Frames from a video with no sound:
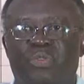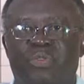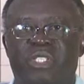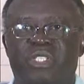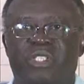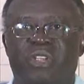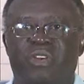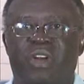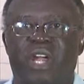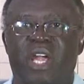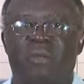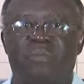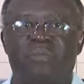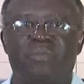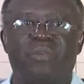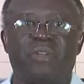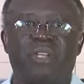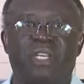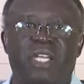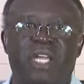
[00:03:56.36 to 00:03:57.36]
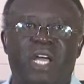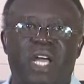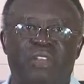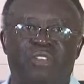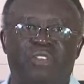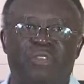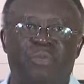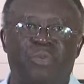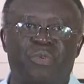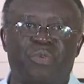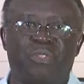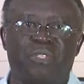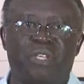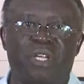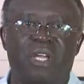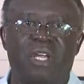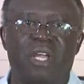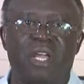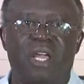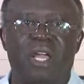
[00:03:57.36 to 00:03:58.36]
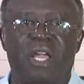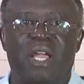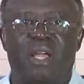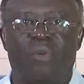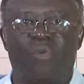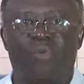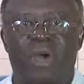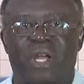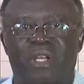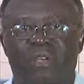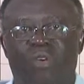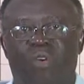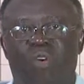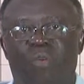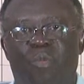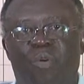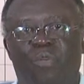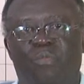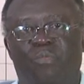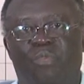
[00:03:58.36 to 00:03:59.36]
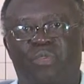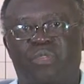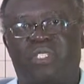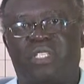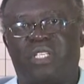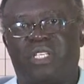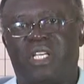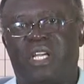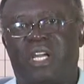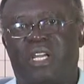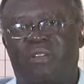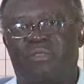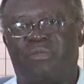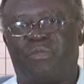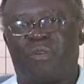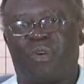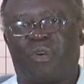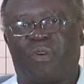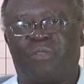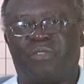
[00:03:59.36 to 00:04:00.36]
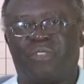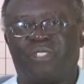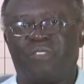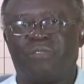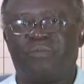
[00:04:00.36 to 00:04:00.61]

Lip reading: to describe the attributes. And one common procedure involved